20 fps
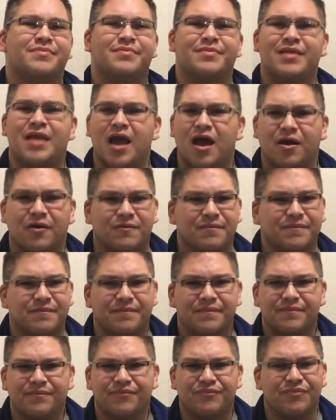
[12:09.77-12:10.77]
No.
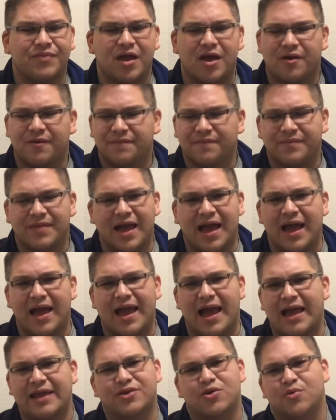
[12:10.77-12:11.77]

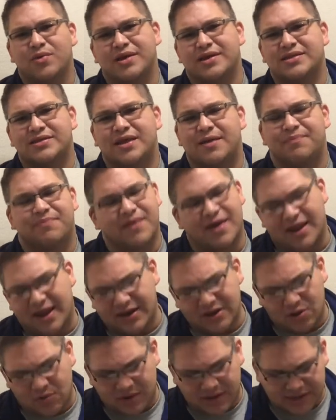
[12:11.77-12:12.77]
I don't accept that.
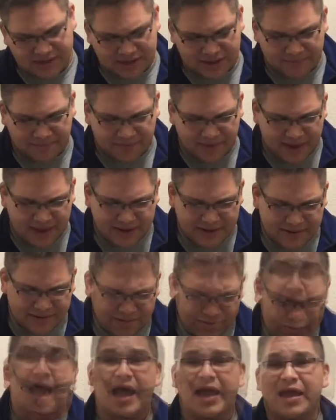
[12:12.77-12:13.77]
I don't accept that.
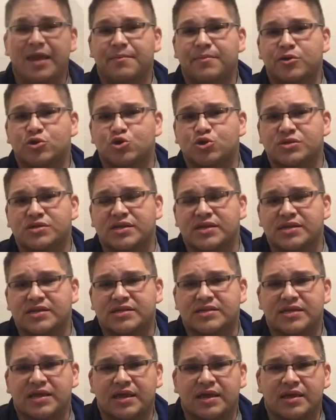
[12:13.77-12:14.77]
I am interested
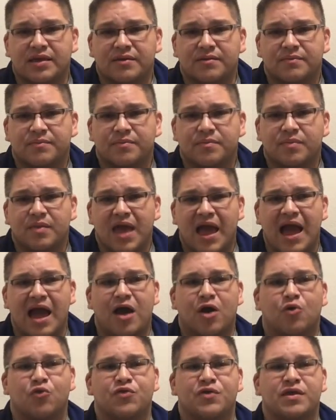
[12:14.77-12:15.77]
in seeing
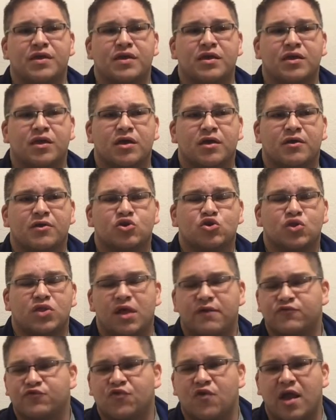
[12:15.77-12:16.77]
how the
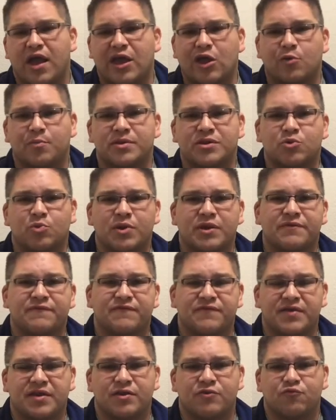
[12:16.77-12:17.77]
love triangle between
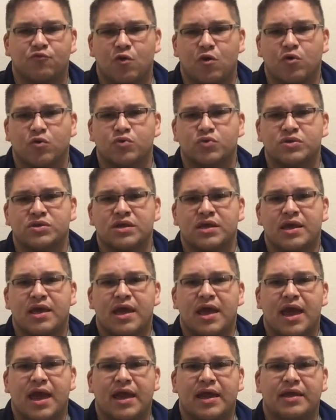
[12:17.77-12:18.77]
Finn, Rose,
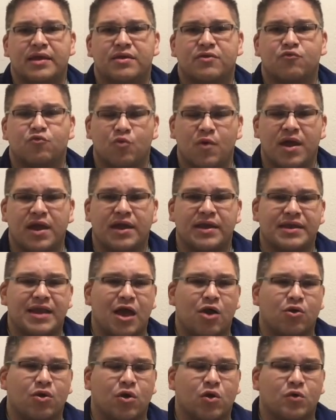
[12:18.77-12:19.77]
and Rey
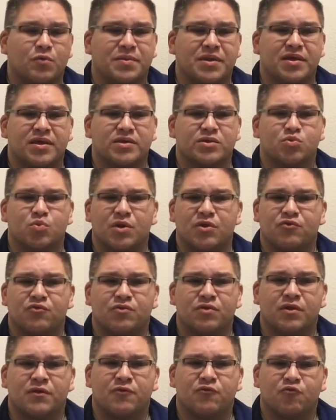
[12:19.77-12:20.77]
now go, because
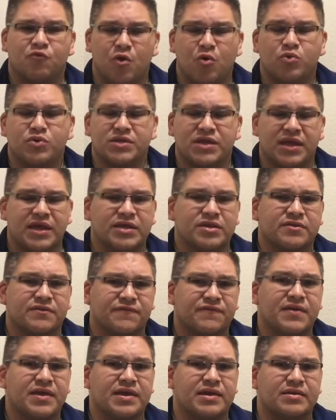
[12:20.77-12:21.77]
when Rose
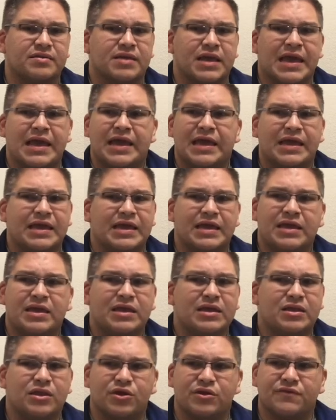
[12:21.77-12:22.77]
kissed Finn,
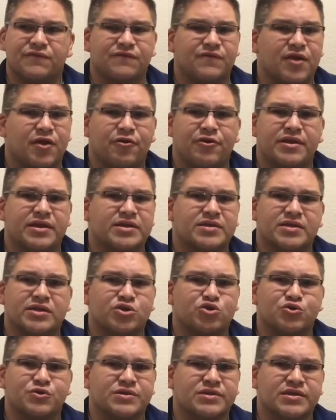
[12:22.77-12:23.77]
he looked very
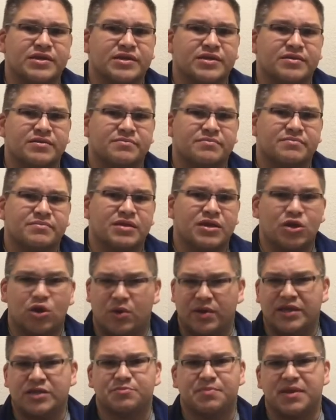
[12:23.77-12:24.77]
disinterested. You
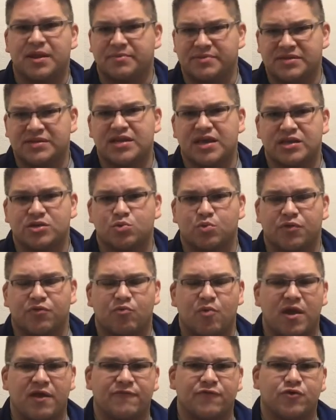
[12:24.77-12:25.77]
know, he's been obsessed
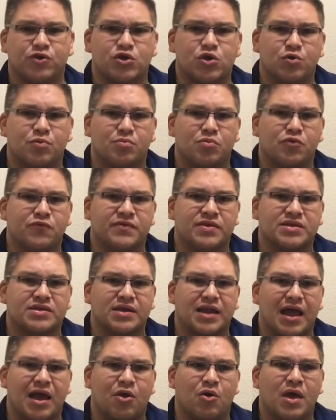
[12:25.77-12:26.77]
with Rey for 2
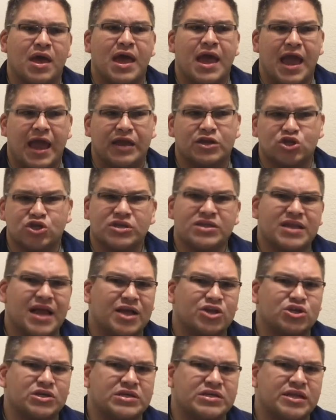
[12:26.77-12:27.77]
movies now, and she's
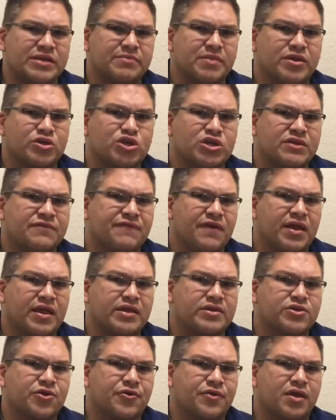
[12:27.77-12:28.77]
actually seemed like she's
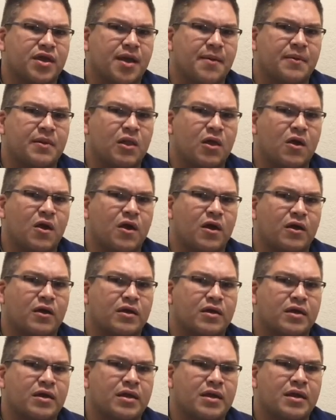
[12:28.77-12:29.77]
finally starting to come
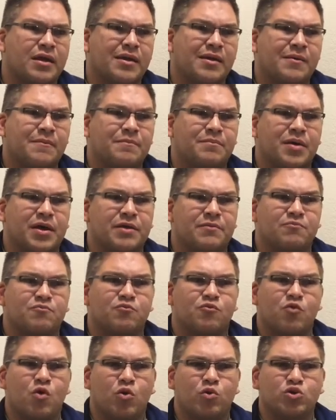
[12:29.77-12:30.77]
along, but
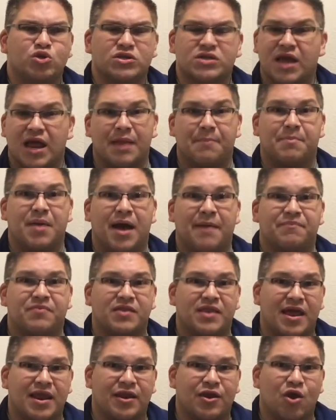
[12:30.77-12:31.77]
Rose just kind of
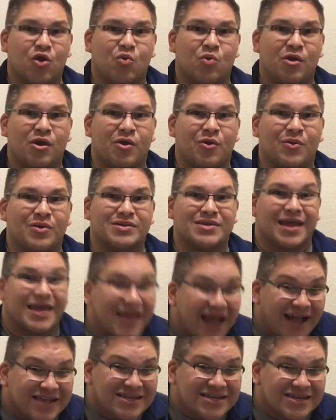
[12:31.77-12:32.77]
popped in out of nowhere and was
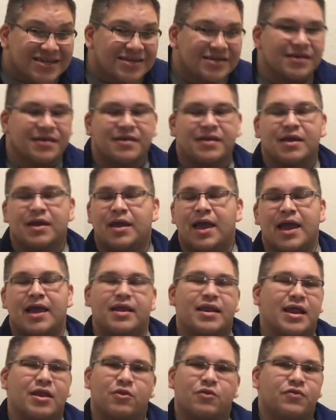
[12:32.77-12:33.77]
like, gotcha!
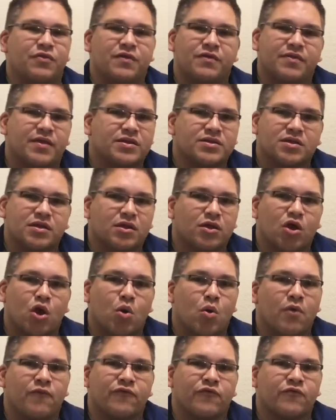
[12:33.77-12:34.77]
And I don't think that's going to
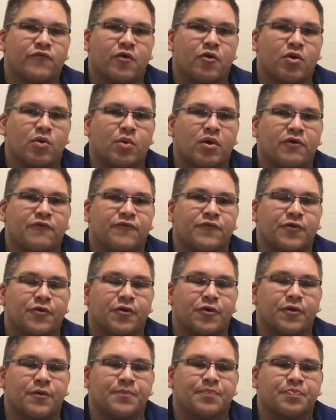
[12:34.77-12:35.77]
go over very well for
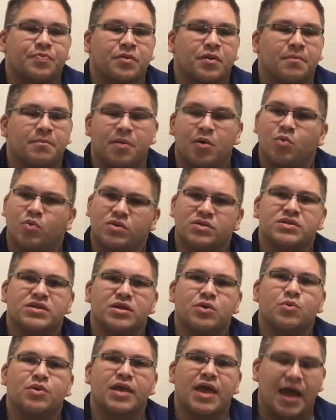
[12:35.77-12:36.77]
her, but we'll
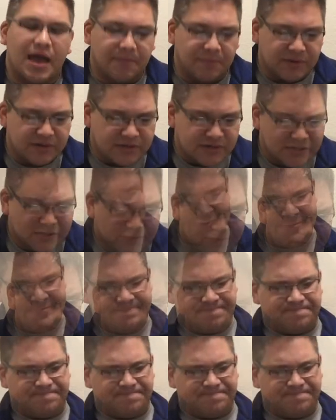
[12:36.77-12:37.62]
see what happens.